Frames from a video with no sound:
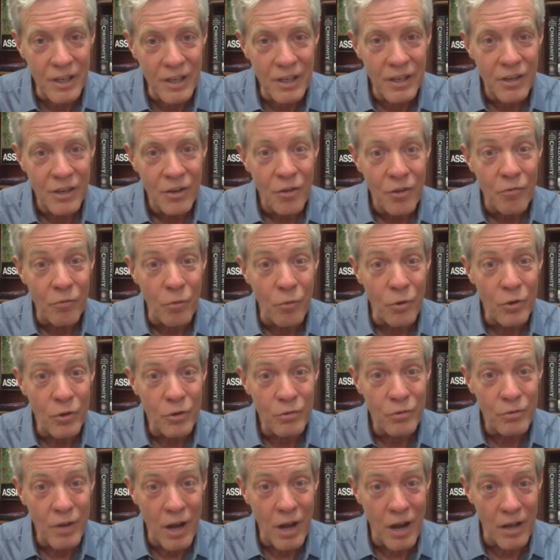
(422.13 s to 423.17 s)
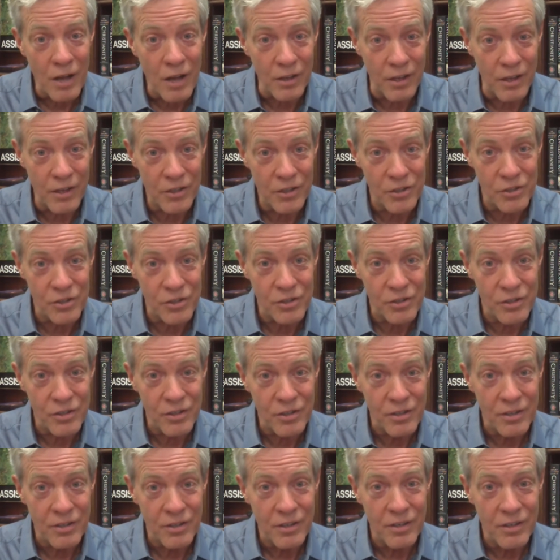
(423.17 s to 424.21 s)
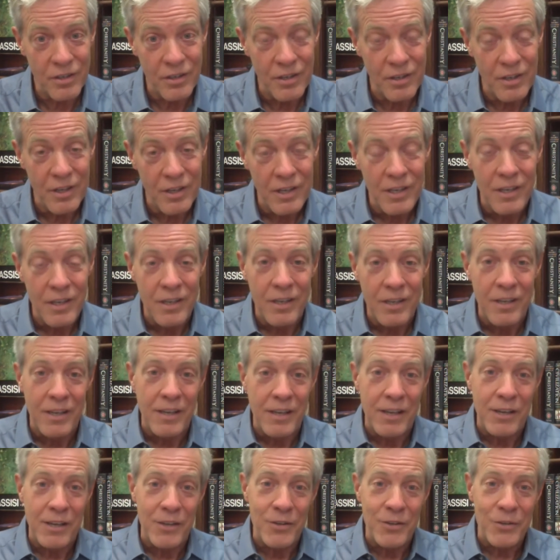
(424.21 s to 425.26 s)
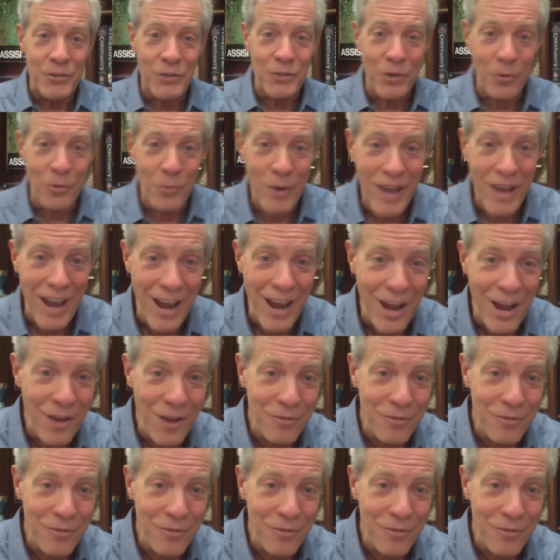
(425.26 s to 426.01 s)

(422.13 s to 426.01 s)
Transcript: for new knowledge. So we have